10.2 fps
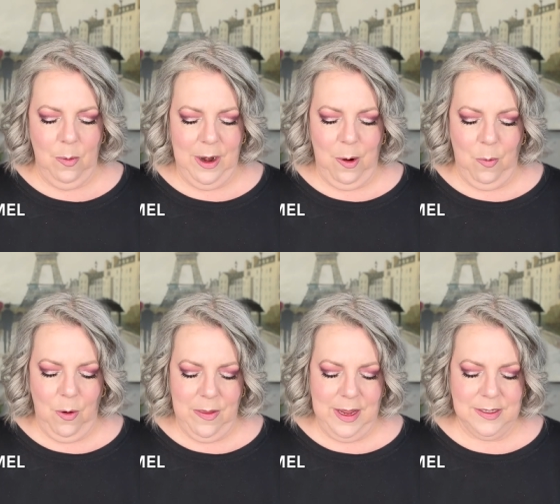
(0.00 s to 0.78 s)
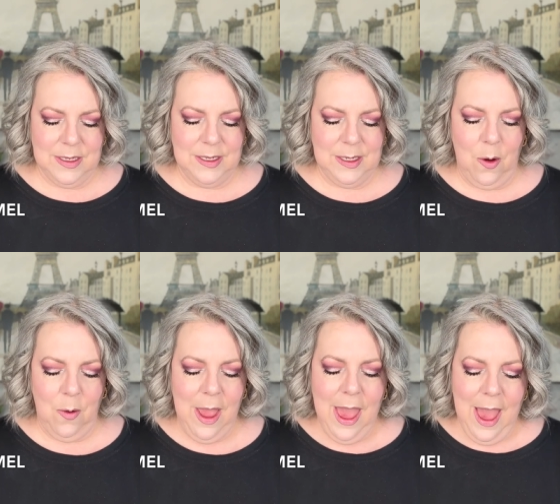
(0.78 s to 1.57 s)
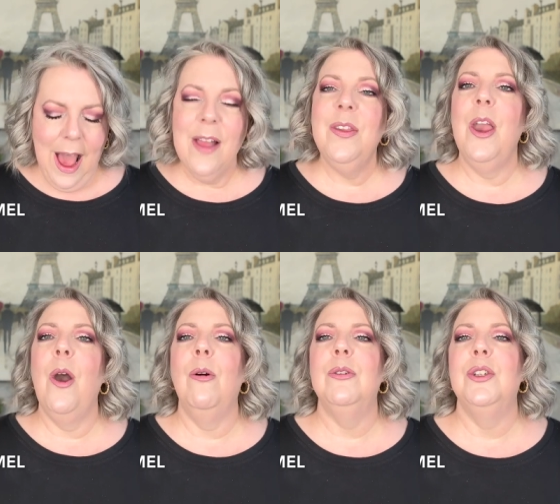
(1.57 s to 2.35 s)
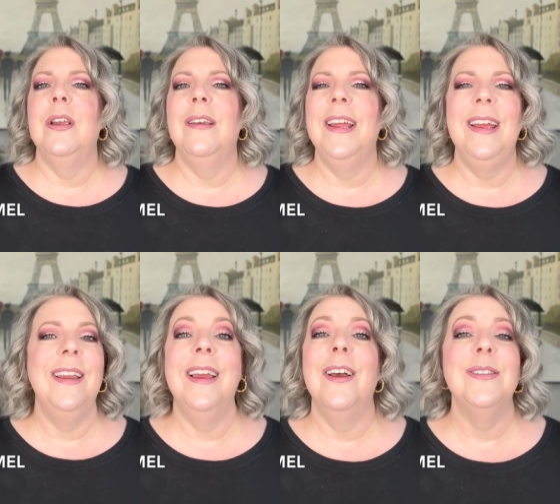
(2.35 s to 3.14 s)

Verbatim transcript: when I wore this. So at the ocean, eating a